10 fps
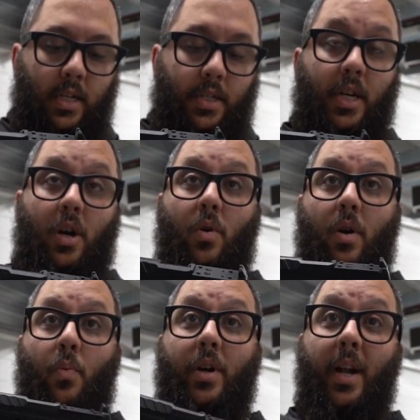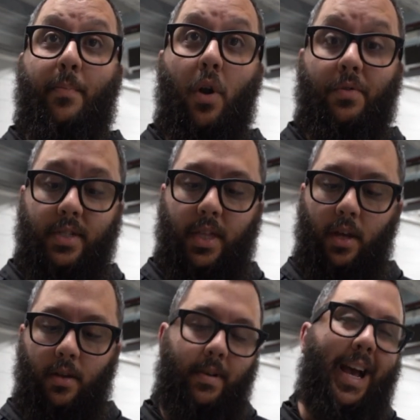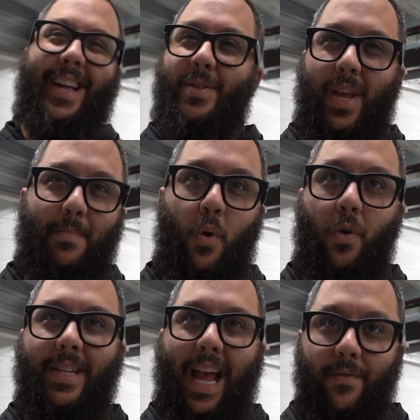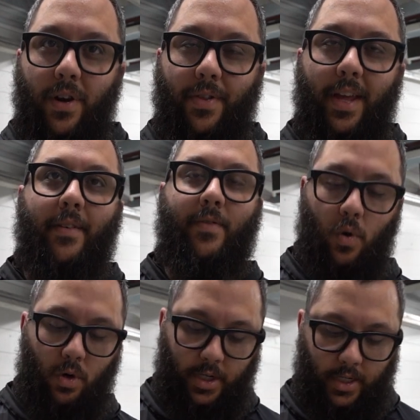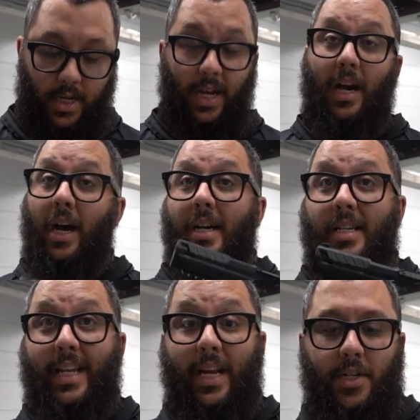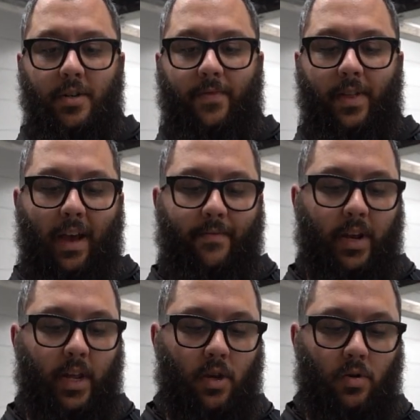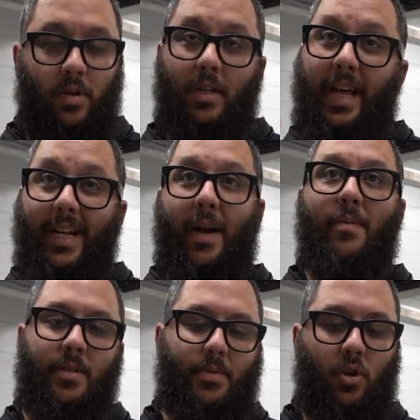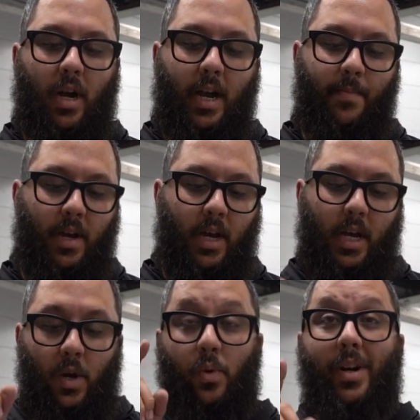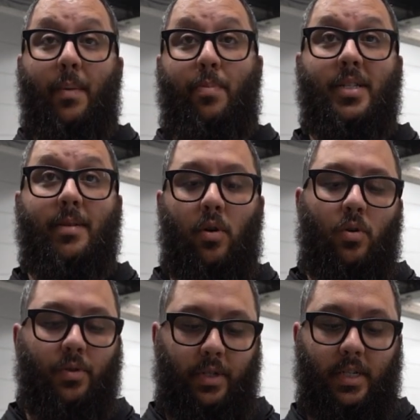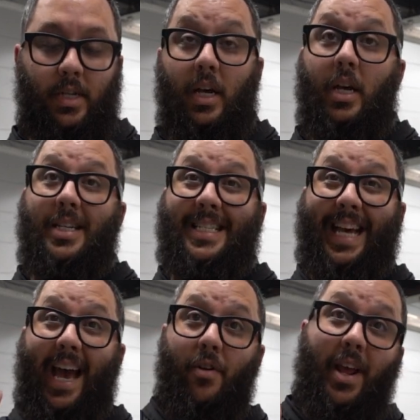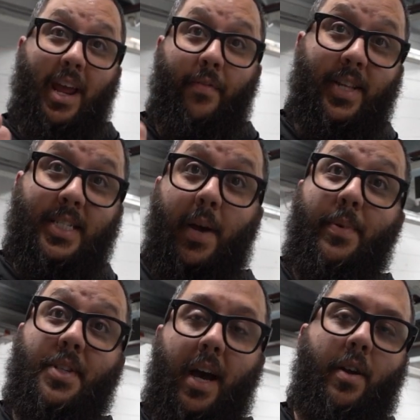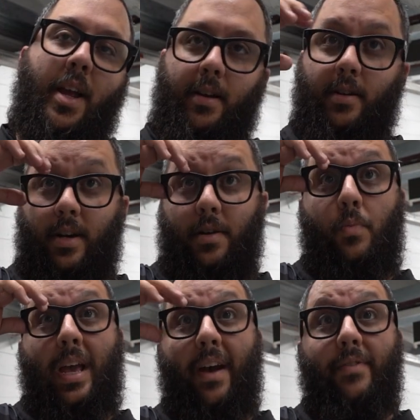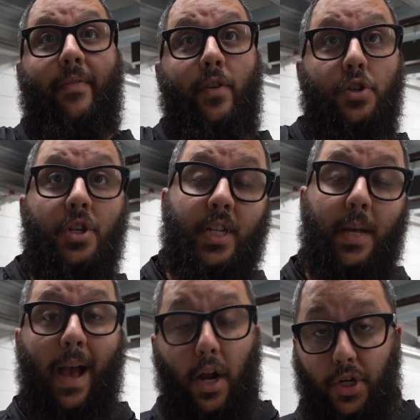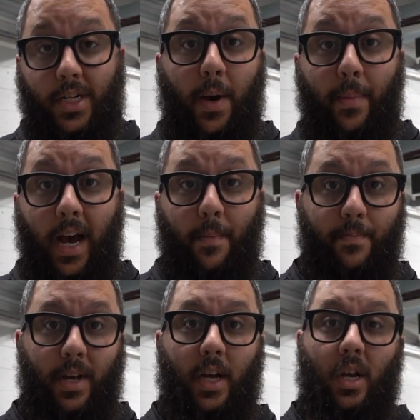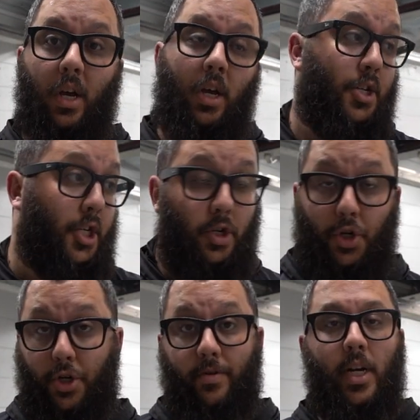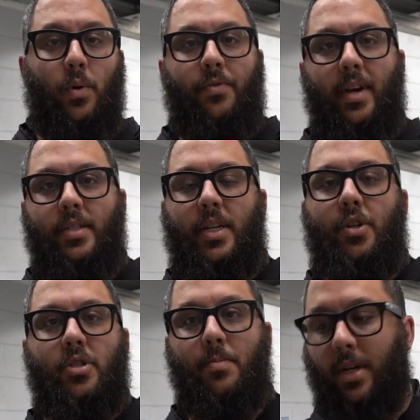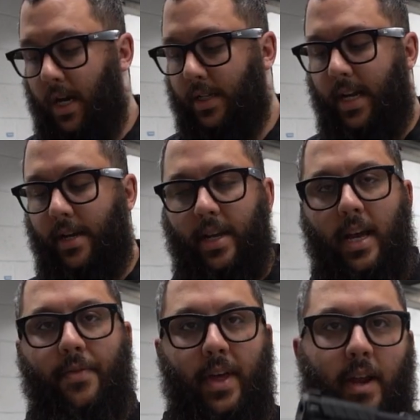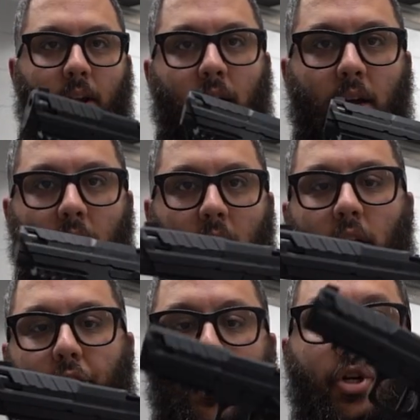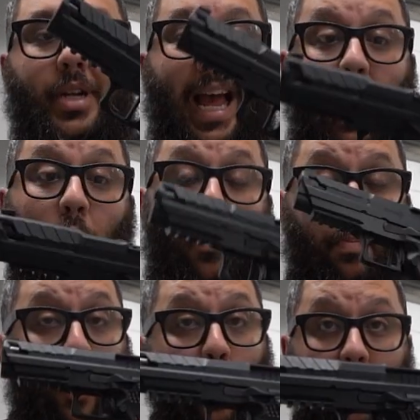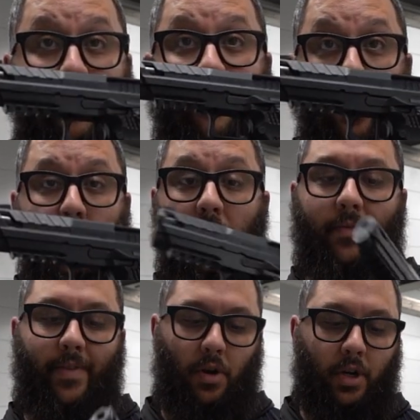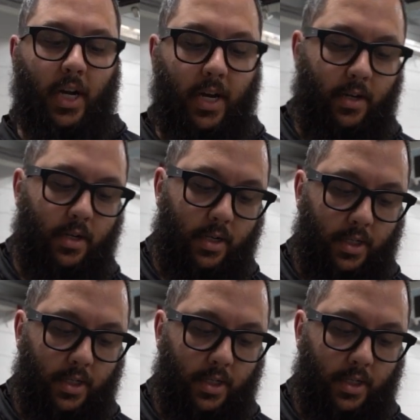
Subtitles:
So we're gonna port this thing as we port everything, of course. Stay tuned for that video. Like, comment, subscribe. We're gonna put some holes. This coming Saturday, we have the Fusion team actually coming up to shoot here with us and do some content and then shoot our ported version of their gun.